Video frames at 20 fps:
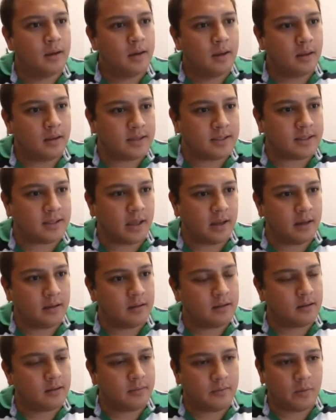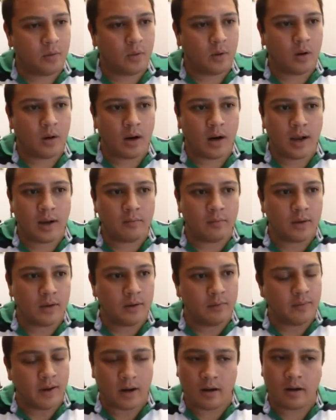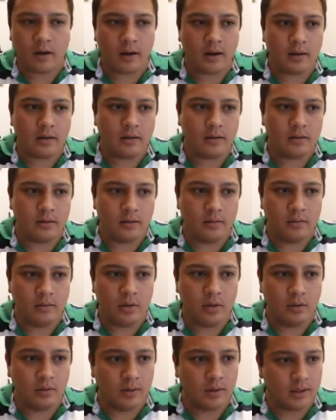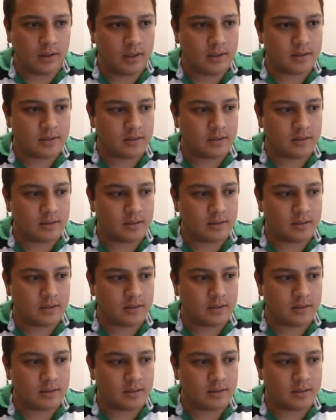the state for every variant you you release.